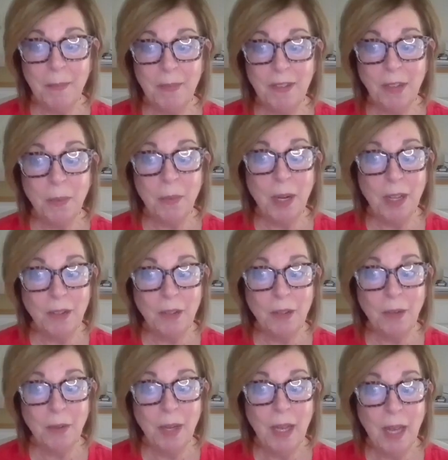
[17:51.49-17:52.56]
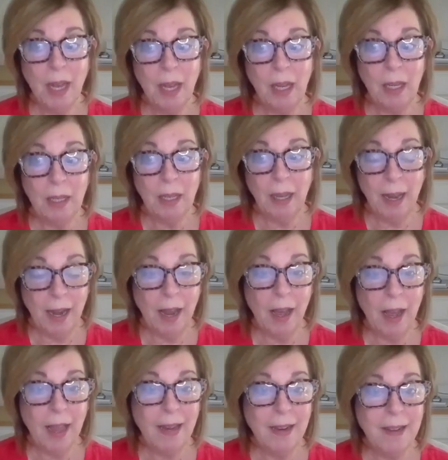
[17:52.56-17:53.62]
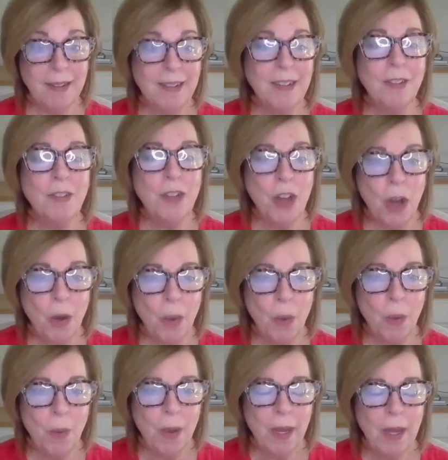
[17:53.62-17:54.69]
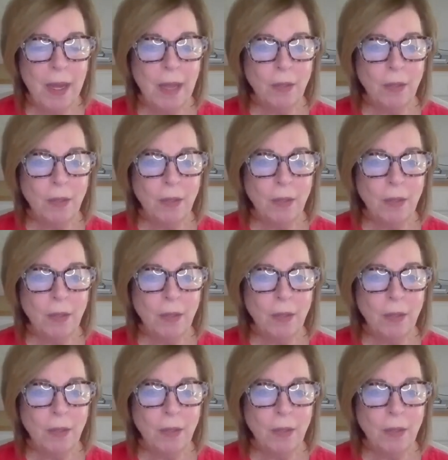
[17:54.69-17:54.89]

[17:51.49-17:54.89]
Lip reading: I still want to do, and I still know.